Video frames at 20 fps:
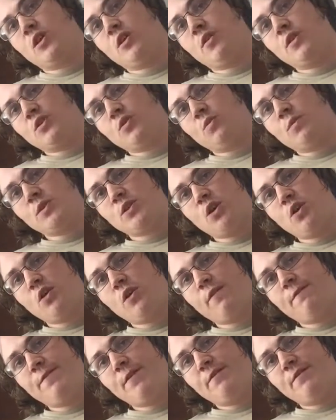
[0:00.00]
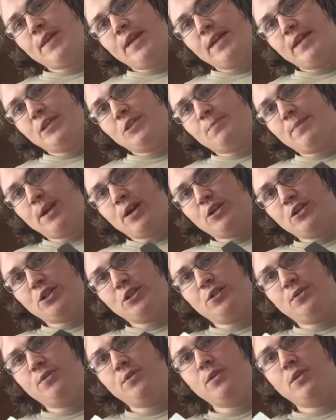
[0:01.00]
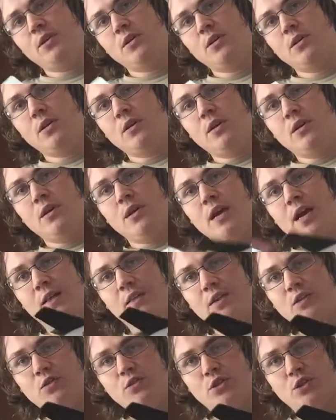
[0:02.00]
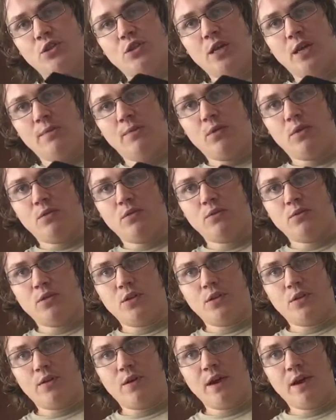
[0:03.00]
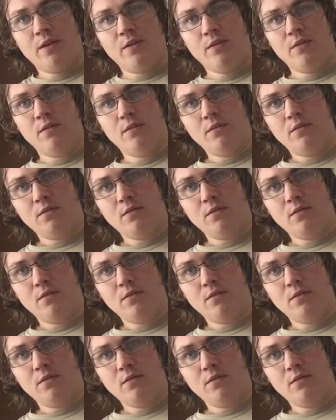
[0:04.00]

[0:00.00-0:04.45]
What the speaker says: so this will return on a 15-inch parachute, and this will just tumble to the ground.